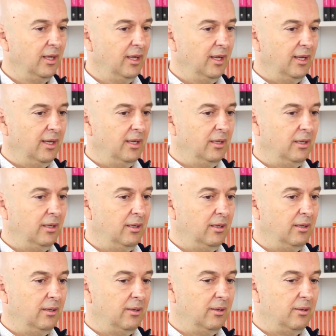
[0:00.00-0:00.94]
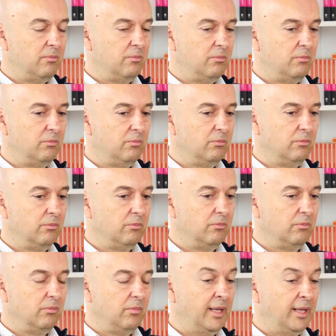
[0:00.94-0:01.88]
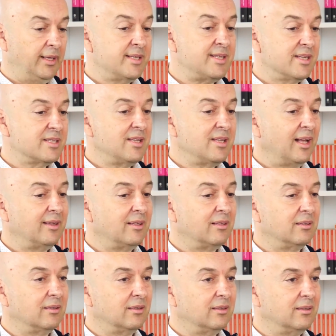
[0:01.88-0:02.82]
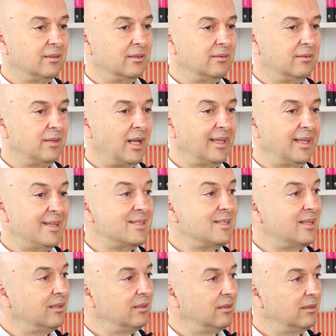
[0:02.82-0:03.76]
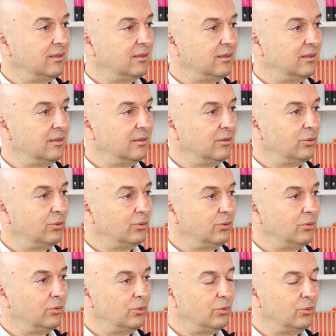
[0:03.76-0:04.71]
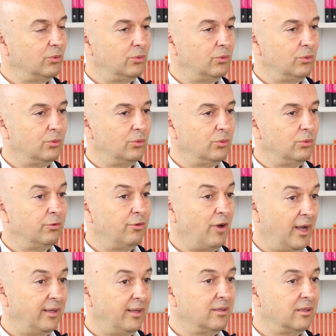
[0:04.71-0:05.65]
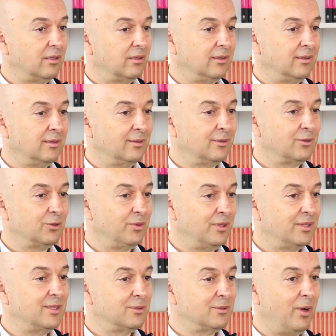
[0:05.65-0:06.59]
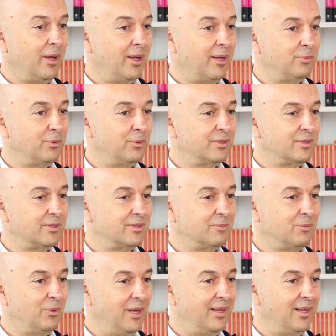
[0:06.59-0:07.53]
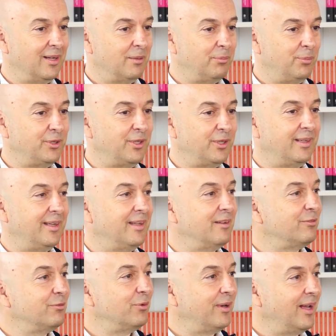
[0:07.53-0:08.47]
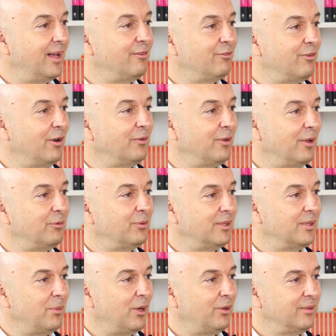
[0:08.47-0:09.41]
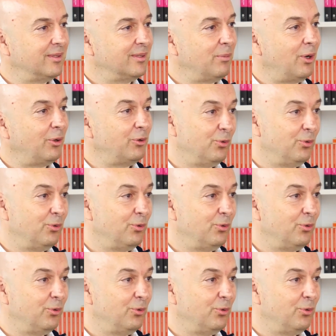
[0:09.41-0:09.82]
Um, and this is not uh, not easy uh, to, to, to, to find. so this is why I was really appreciative when I found out about about you